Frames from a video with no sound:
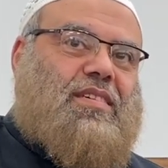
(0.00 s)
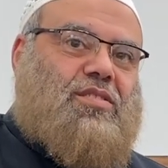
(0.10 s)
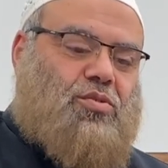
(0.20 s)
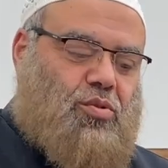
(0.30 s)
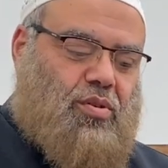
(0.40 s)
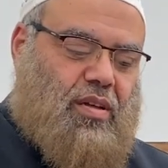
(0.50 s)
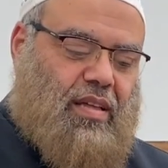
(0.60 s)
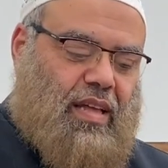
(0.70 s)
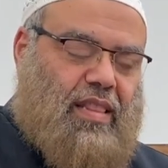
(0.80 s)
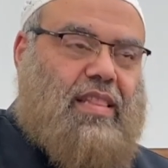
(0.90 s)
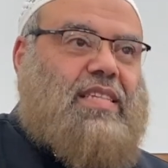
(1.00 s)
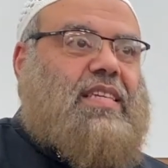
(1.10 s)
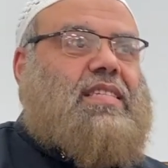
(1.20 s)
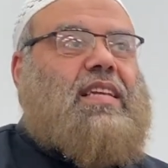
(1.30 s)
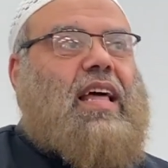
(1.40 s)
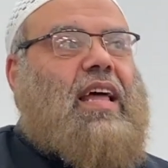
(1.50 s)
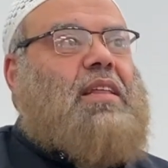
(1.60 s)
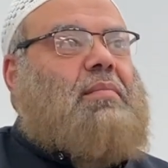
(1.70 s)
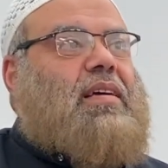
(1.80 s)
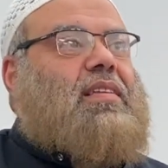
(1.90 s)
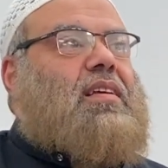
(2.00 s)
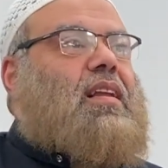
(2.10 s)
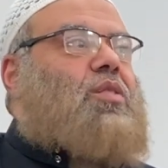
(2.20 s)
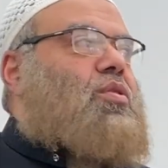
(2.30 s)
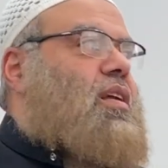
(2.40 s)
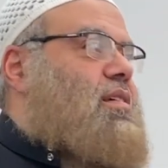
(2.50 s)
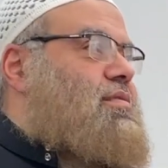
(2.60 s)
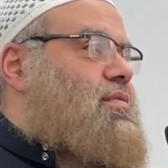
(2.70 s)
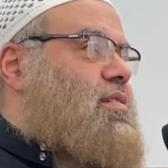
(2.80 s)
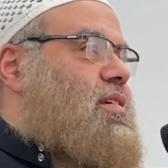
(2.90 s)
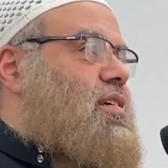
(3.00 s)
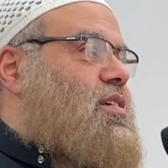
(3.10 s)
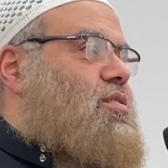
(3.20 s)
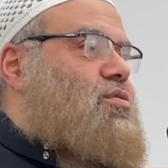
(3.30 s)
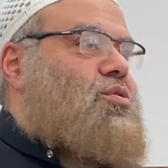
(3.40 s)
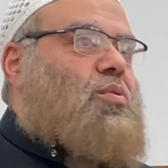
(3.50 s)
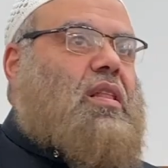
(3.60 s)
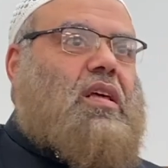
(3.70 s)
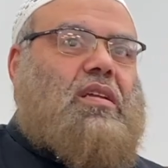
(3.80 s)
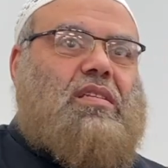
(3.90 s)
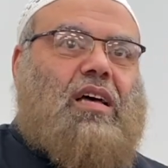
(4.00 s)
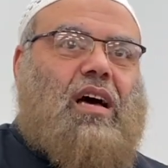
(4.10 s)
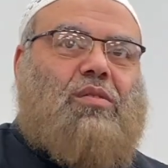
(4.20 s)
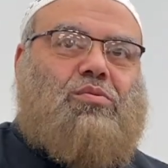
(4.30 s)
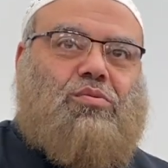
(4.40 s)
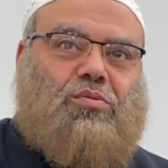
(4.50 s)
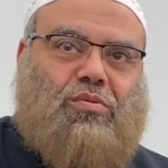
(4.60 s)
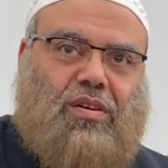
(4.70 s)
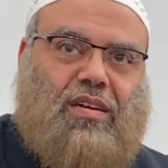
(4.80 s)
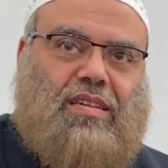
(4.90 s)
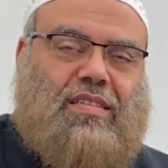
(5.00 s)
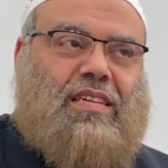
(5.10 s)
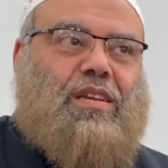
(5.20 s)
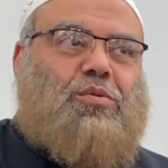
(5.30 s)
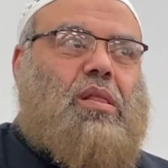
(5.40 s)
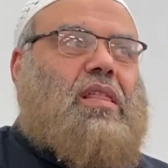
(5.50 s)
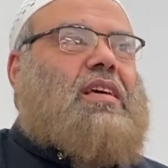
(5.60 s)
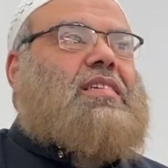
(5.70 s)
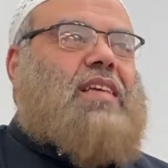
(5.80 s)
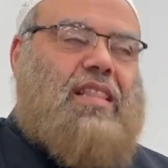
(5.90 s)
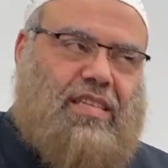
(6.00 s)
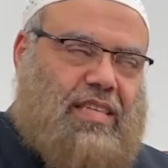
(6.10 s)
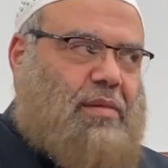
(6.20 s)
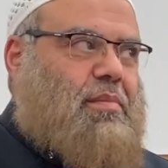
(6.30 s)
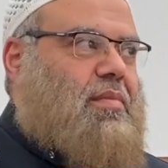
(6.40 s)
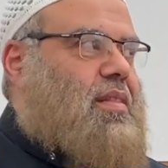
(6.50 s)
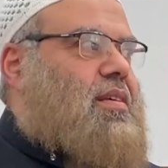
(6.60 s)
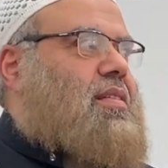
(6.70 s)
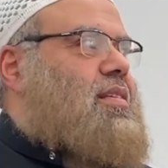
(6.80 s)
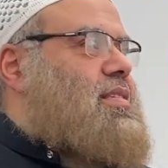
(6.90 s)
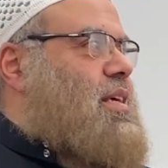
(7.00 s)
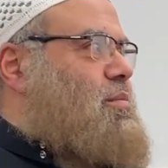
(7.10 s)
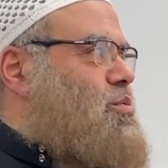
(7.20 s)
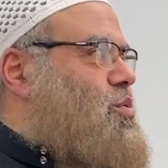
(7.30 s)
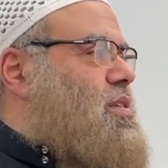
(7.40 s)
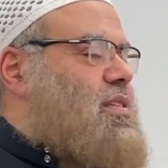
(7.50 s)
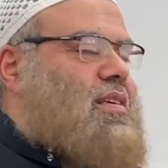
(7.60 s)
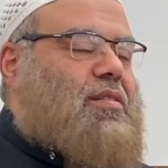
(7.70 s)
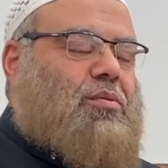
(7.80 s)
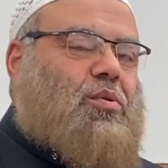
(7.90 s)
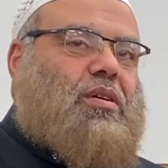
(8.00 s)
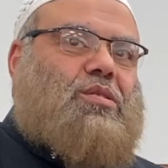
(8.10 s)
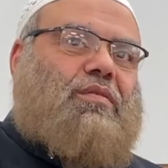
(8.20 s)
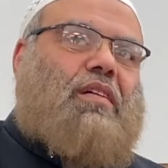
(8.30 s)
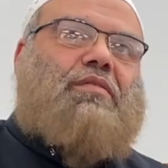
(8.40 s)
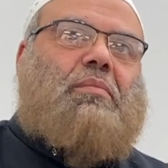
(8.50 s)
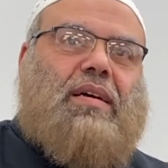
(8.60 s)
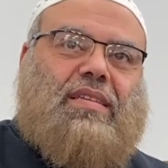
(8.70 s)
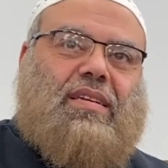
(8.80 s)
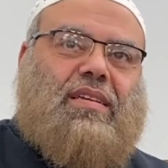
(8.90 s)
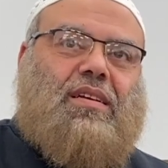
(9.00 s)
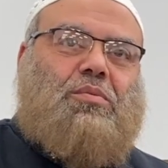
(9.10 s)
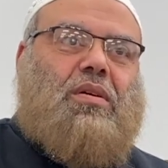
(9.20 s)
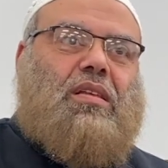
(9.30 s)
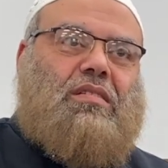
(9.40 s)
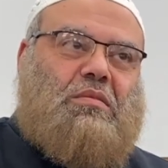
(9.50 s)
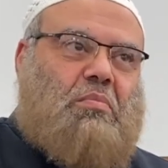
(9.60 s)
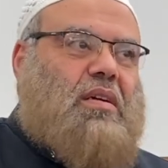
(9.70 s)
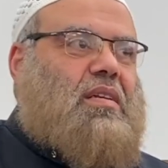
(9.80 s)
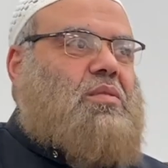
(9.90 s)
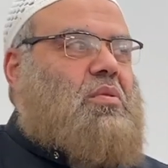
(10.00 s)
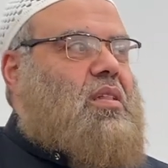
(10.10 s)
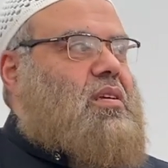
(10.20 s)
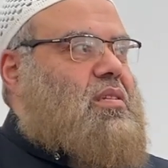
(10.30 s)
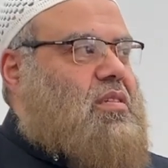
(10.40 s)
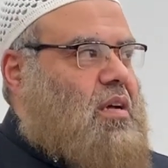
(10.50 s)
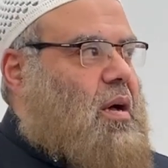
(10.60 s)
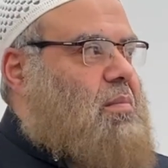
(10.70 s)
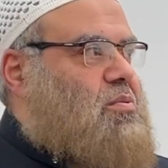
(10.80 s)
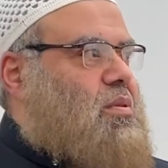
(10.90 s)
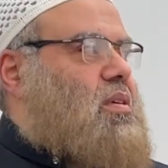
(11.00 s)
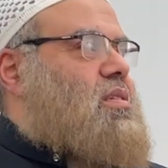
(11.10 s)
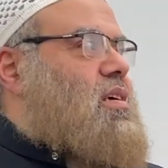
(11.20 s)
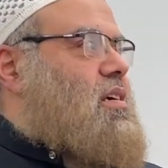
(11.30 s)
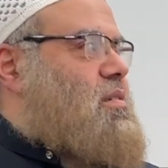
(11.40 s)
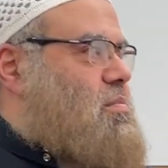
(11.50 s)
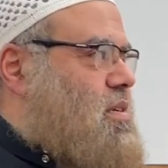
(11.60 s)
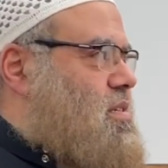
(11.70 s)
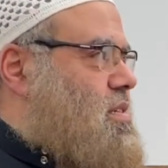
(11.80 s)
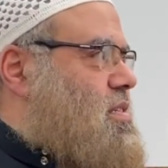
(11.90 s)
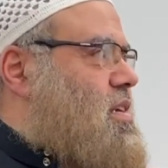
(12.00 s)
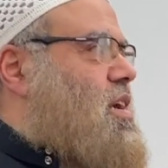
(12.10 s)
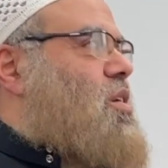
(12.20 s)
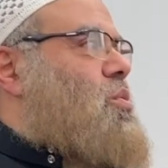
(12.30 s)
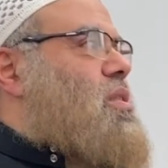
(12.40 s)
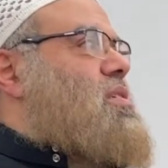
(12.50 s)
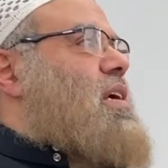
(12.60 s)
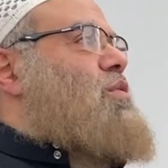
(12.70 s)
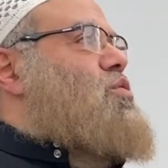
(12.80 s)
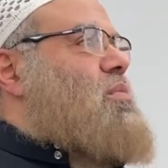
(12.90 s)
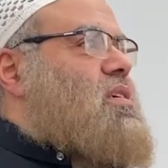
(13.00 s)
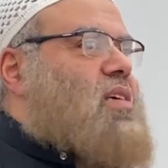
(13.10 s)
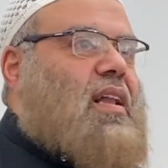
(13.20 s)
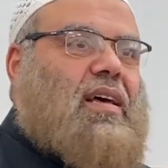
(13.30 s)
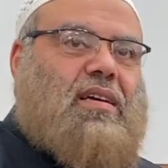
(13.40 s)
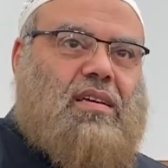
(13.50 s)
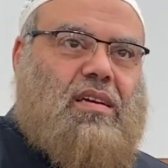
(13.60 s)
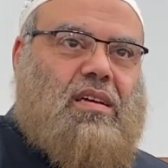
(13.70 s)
So, and this is in any matter in our life. So whether it's how to deal with things, and the same rulings of every matter, whether it's money, whether it's jobs, whether it's occupations, whether it's how to make salah.